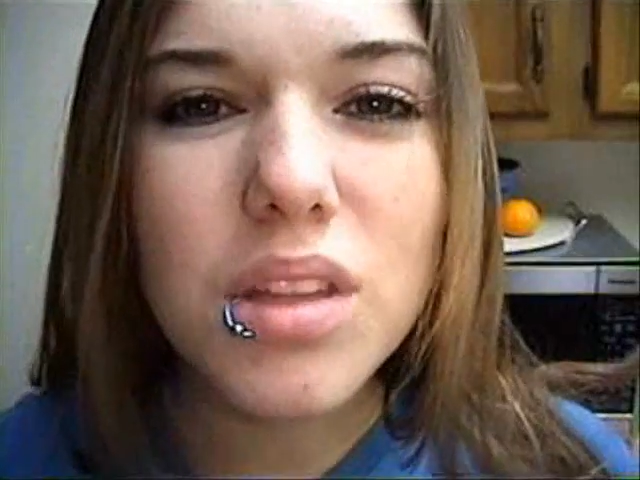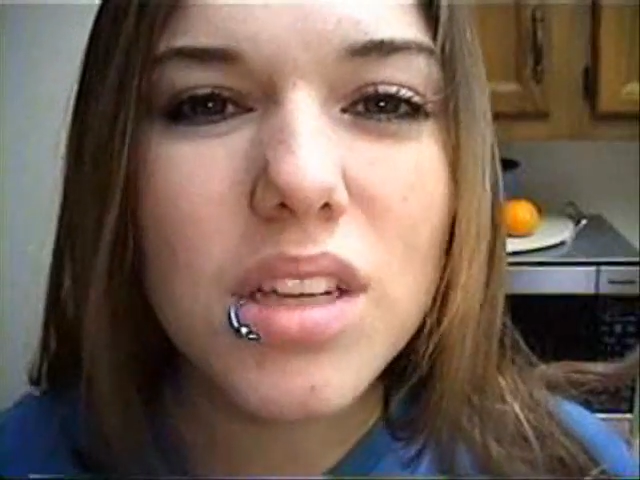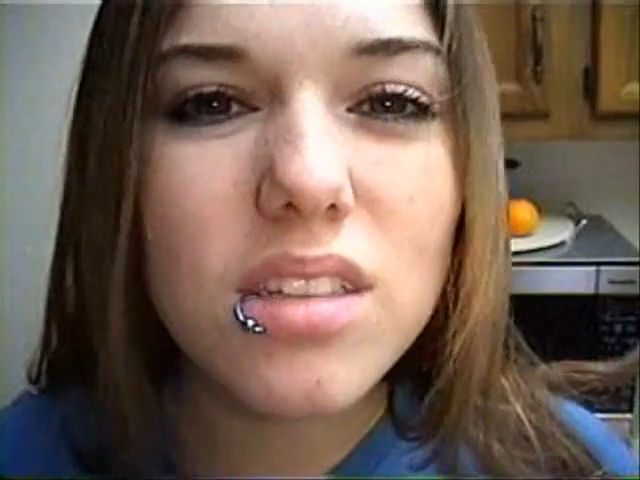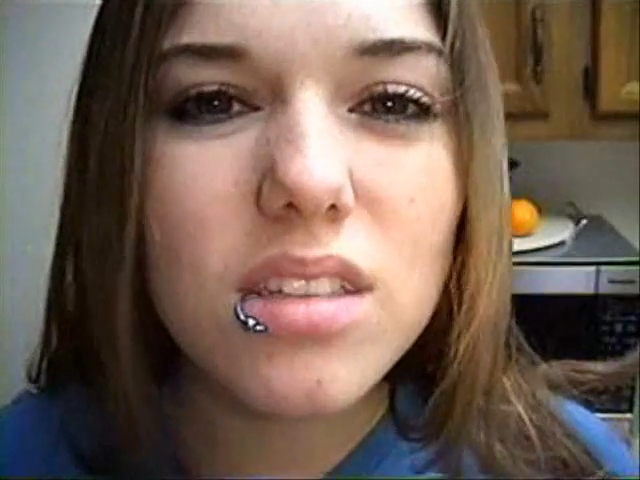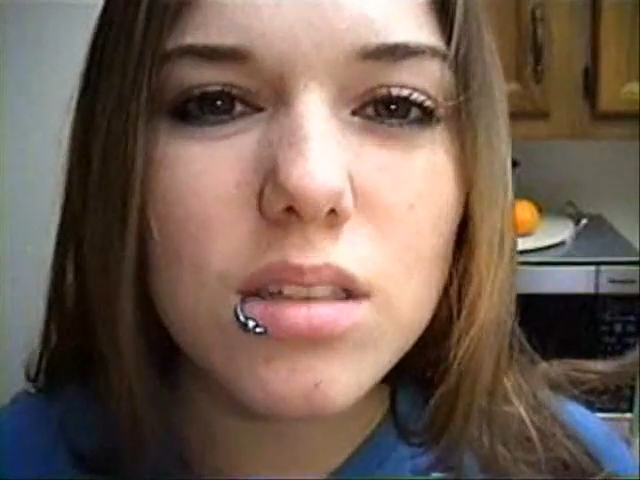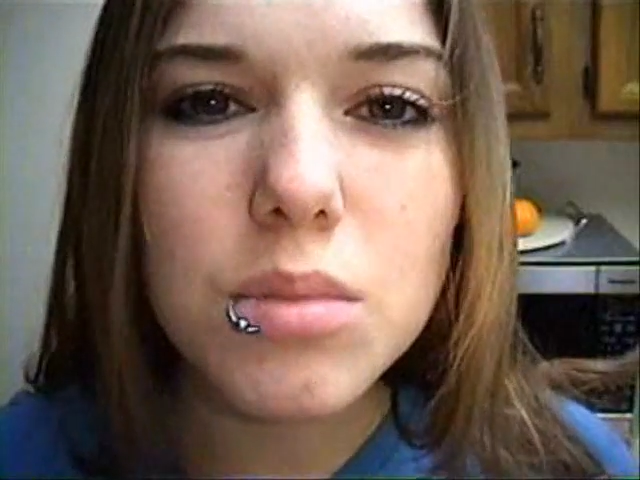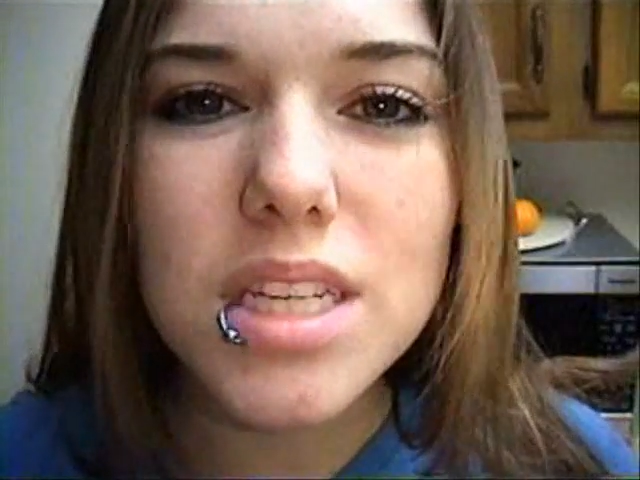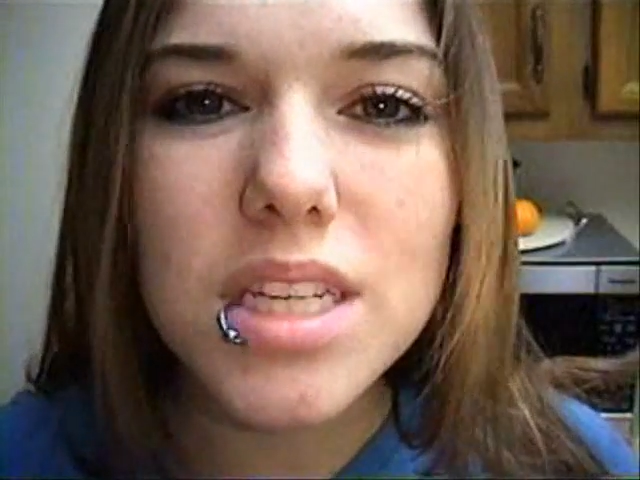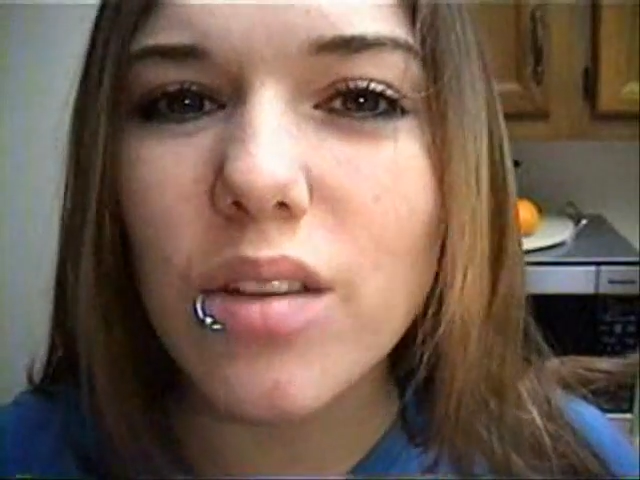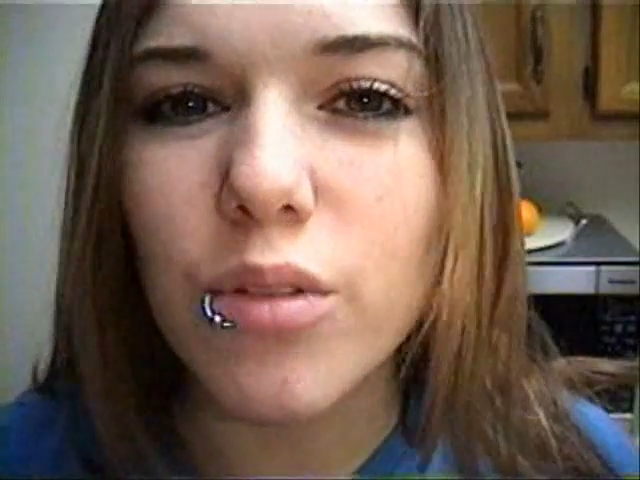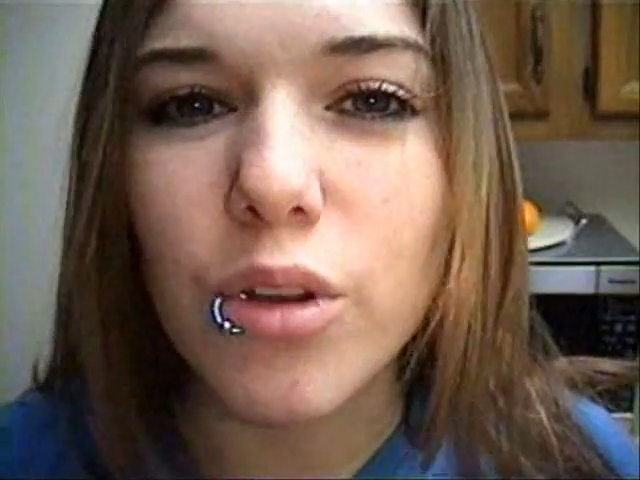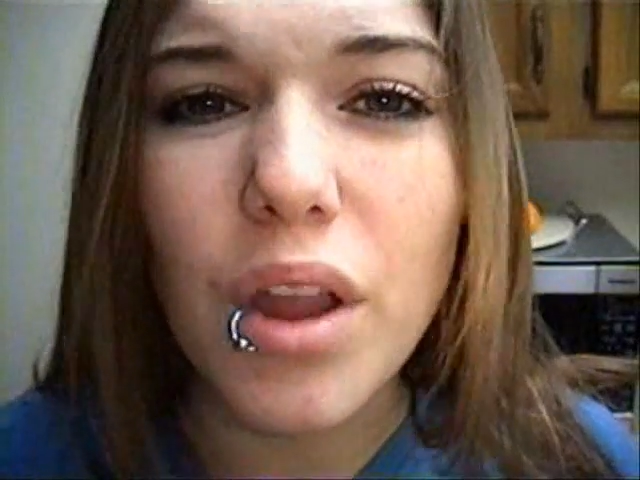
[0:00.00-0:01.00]
don't things seem to
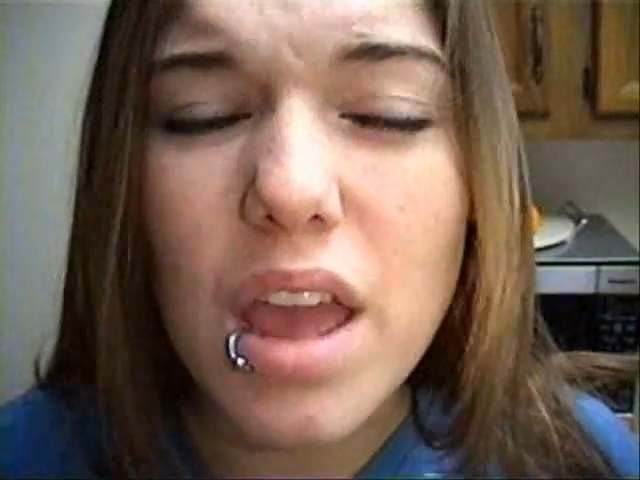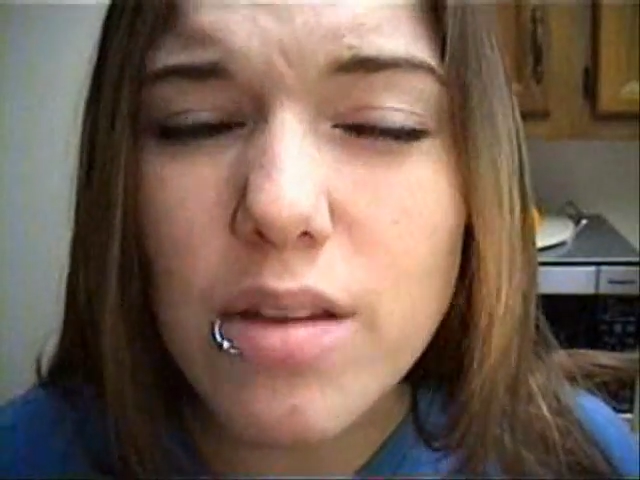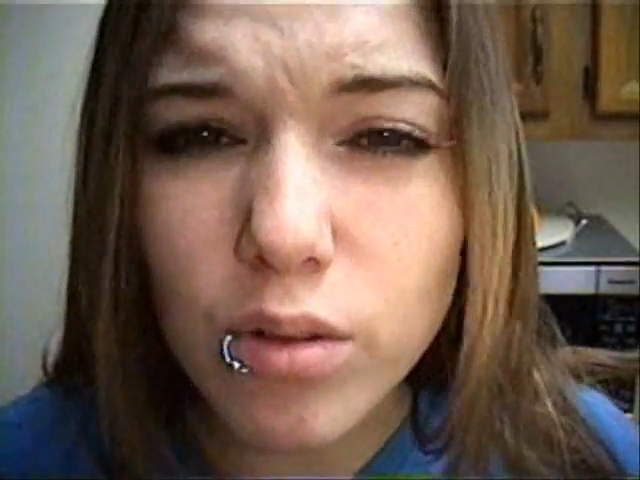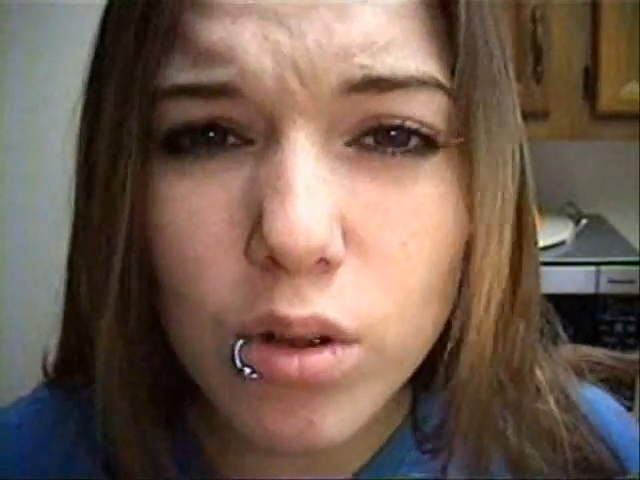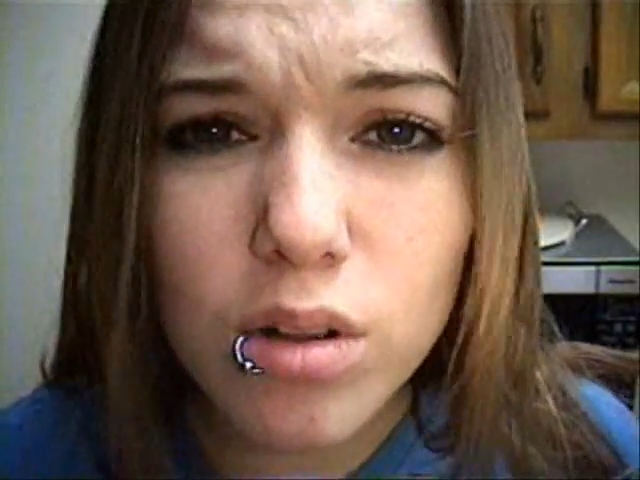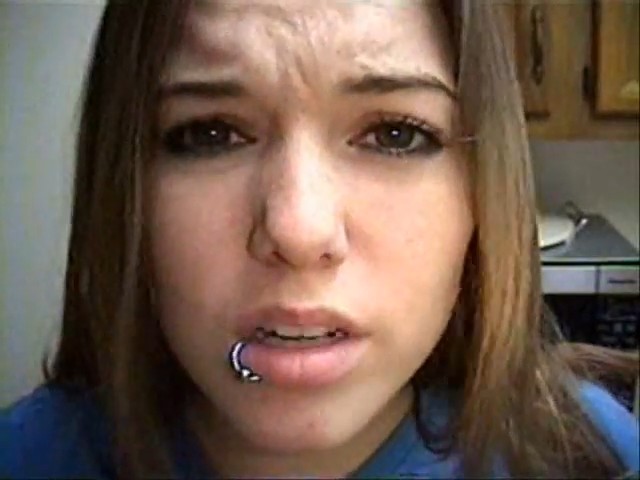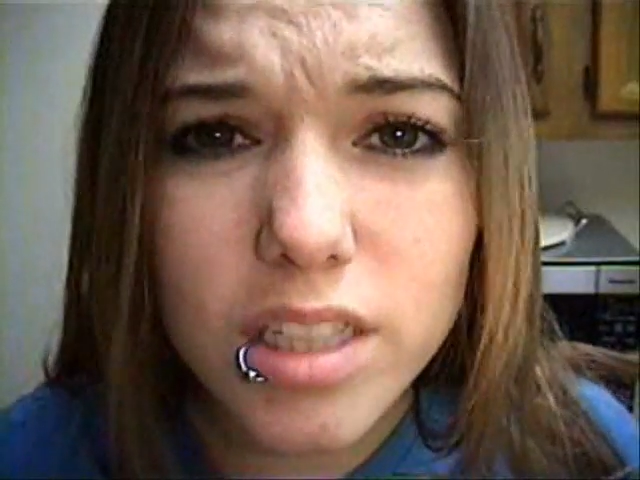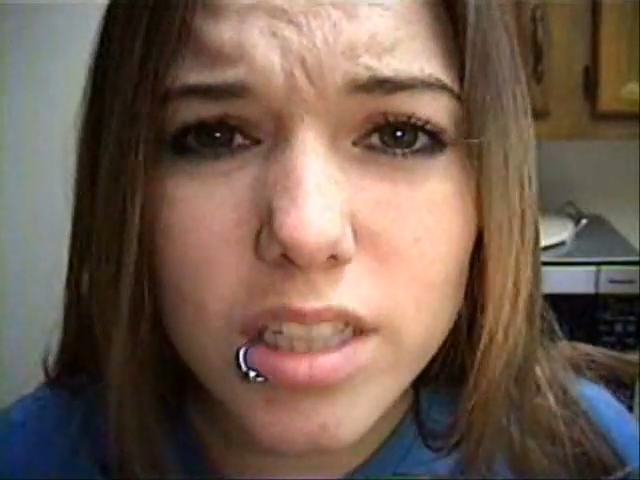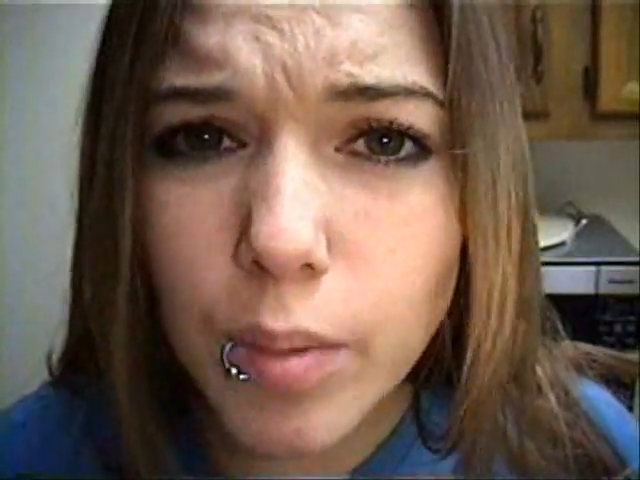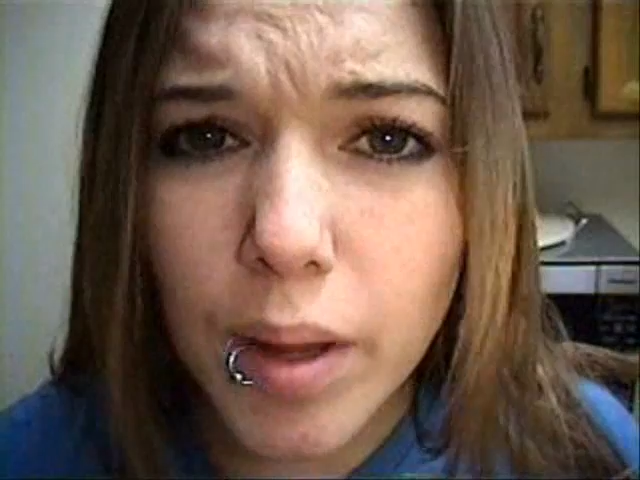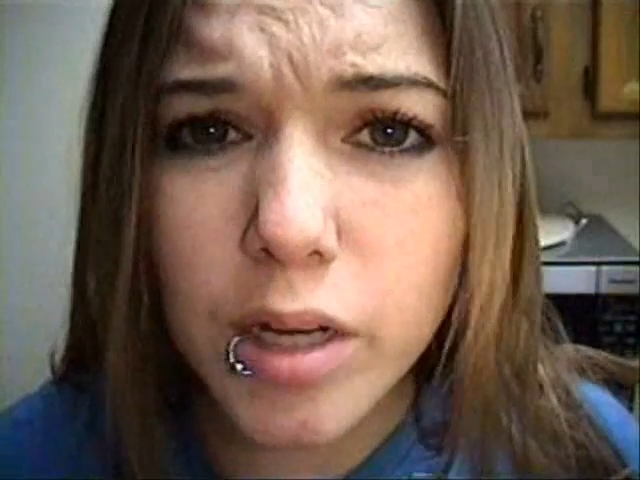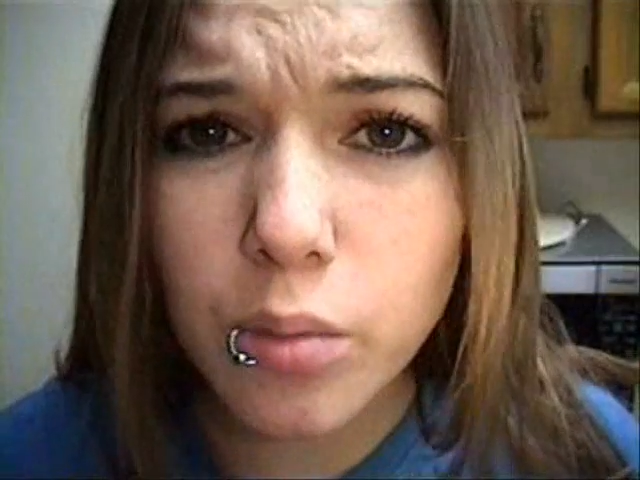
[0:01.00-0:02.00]
take forever in
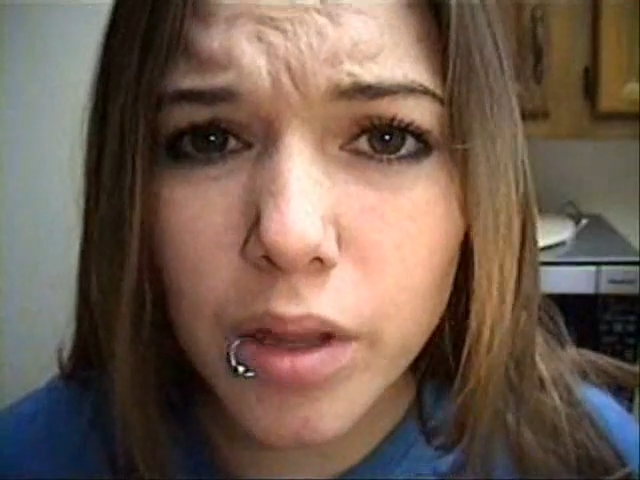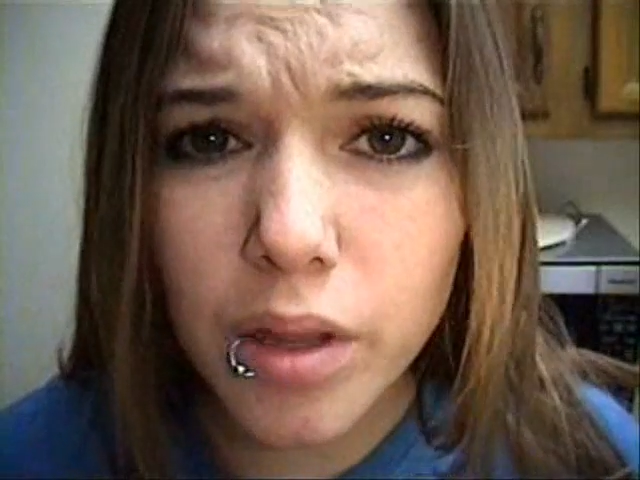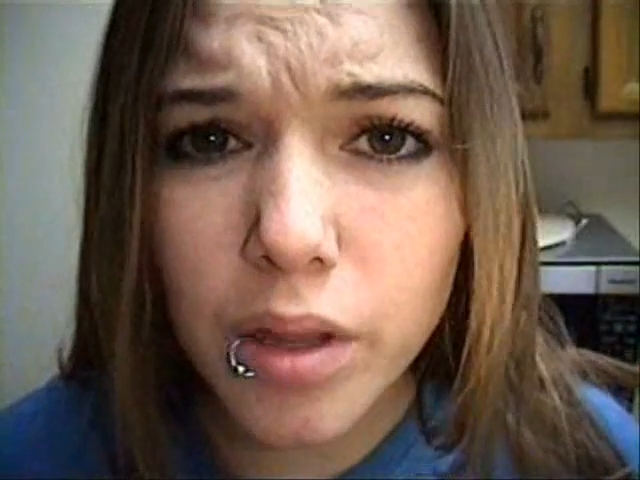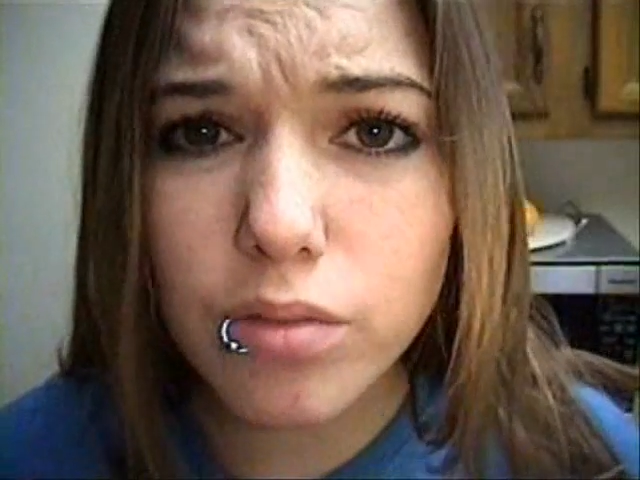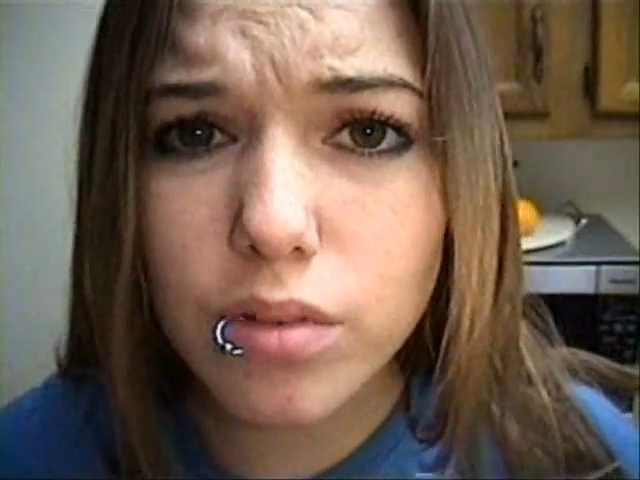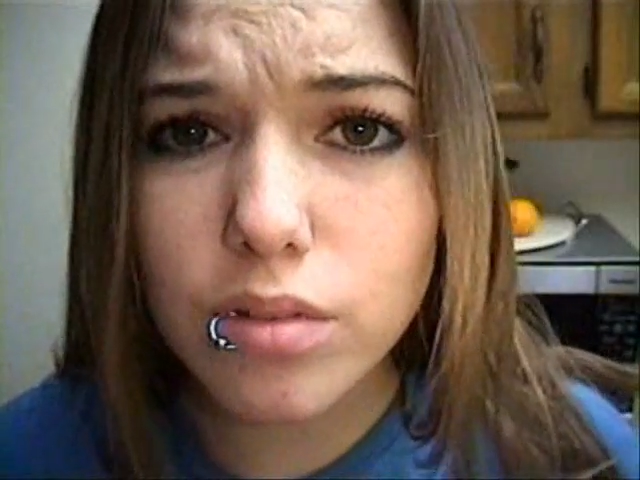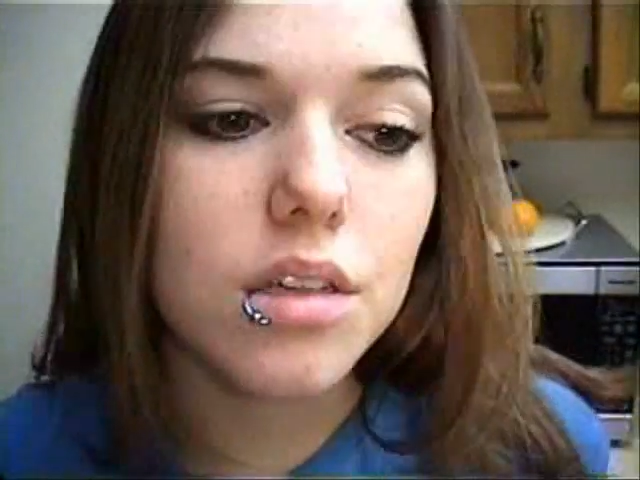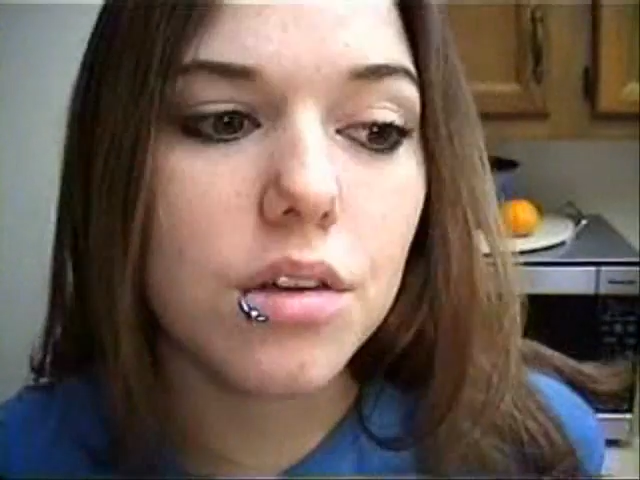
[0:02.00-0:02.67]
the microwave?